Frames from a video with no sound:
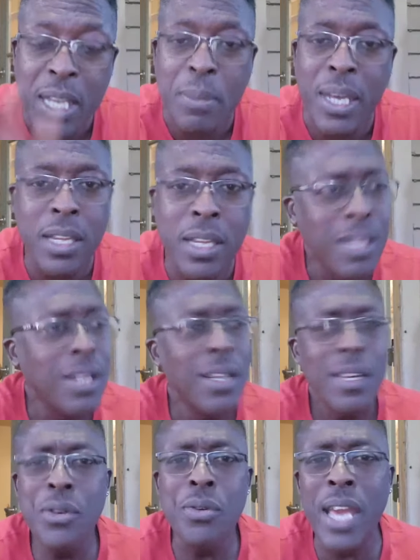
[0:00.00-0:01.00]
man.
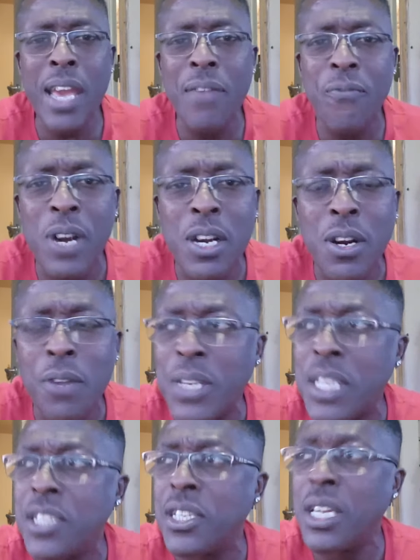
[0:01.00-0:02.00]
You can't fuck off
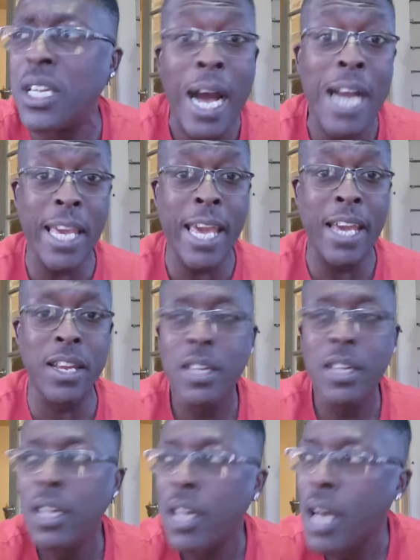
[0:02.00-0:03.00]
that shit. I can't.
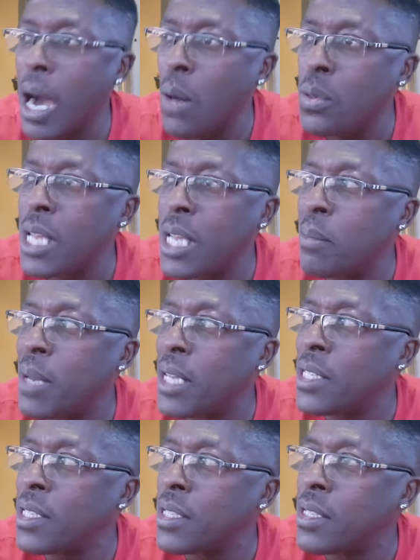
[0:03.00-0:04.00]
I was like, man,
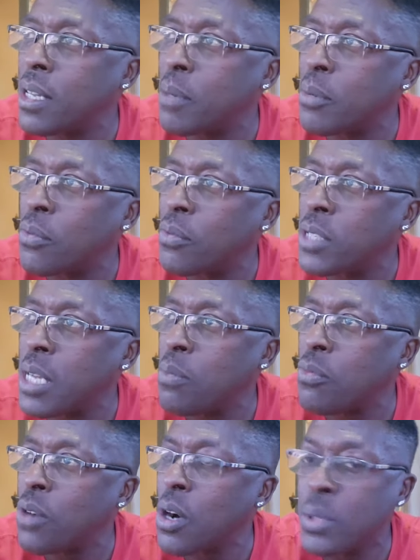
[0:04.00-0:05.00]
this is something
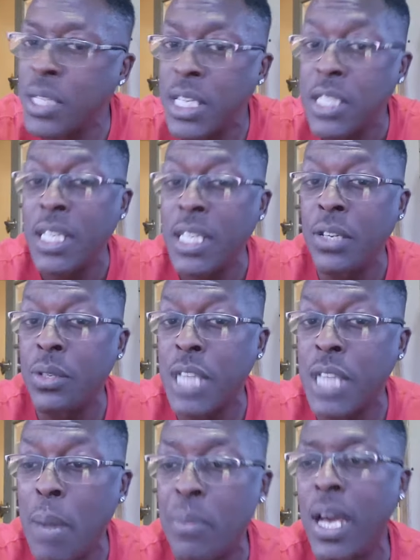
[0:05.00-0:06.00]
wrong with this. And on
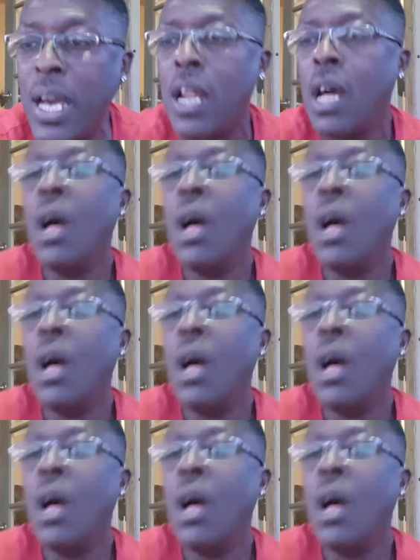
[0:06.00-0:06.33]
top of that,